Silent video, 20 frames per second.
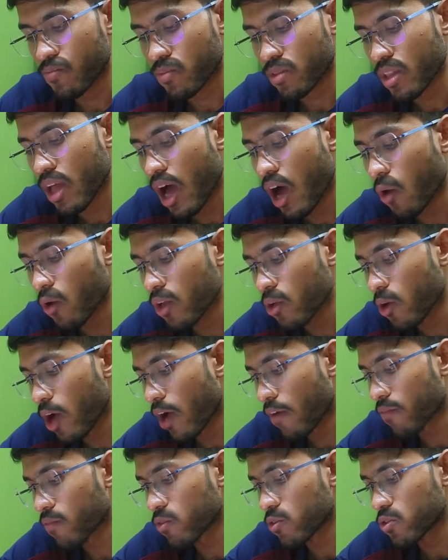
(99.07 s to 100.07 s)
Now you
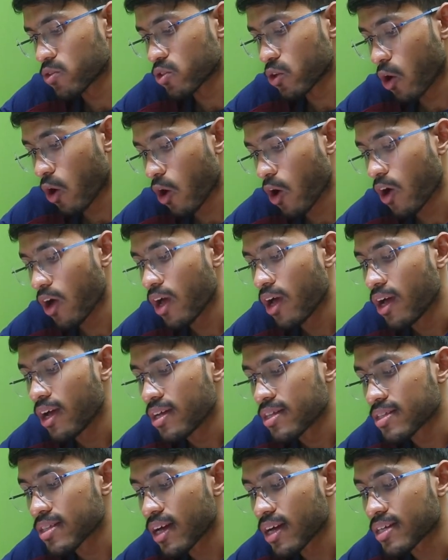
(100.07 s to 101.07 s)
have to draw
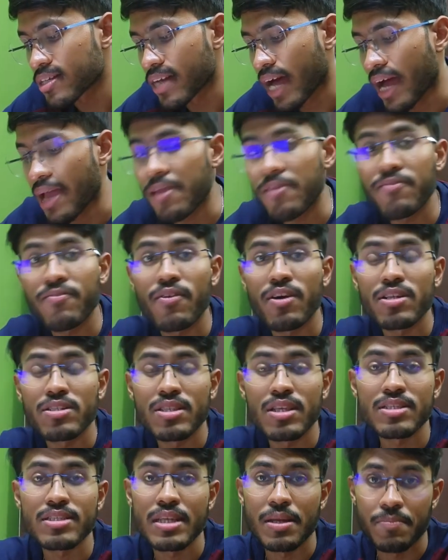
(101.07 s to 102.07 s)
the time
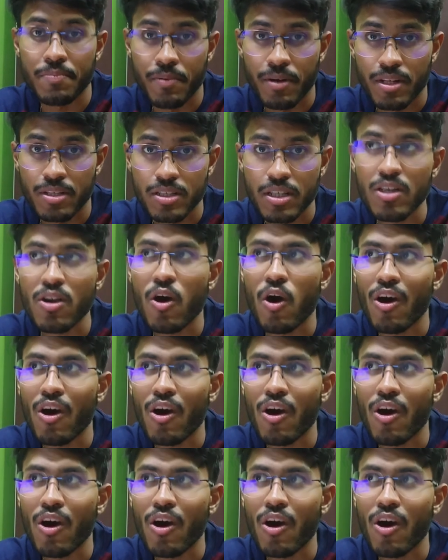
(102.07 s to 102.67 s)
versus temperature,